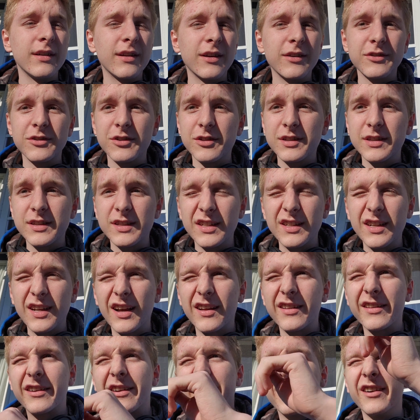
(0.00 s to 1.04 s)
I was just sitting
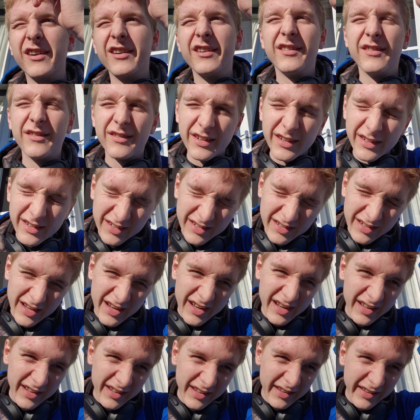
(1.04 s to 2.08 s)
on the curtain.
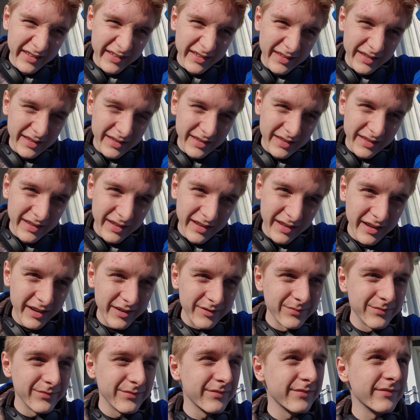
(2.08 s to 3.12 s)
And yeah,
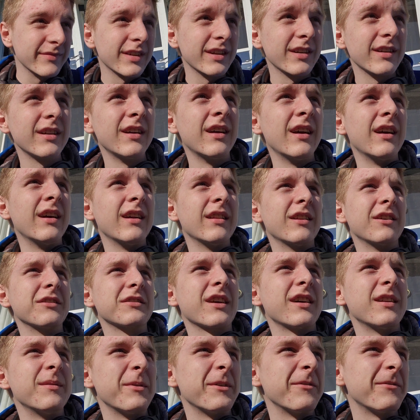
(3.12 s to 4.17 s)
that was
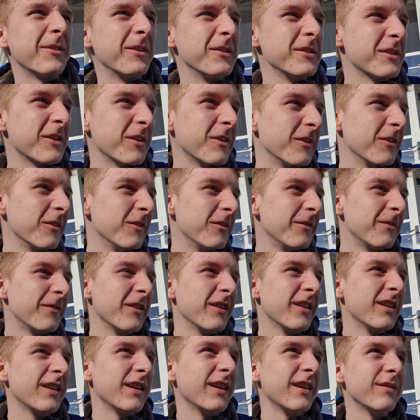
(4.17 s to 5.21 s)
kind of my first hurdle
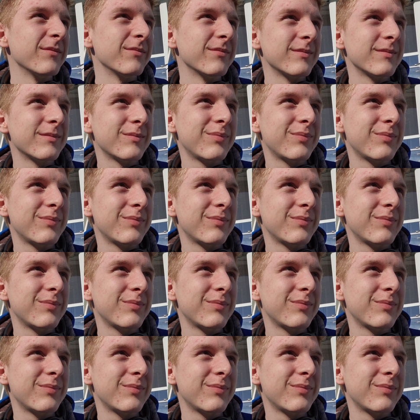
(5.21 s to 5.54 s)
for the day.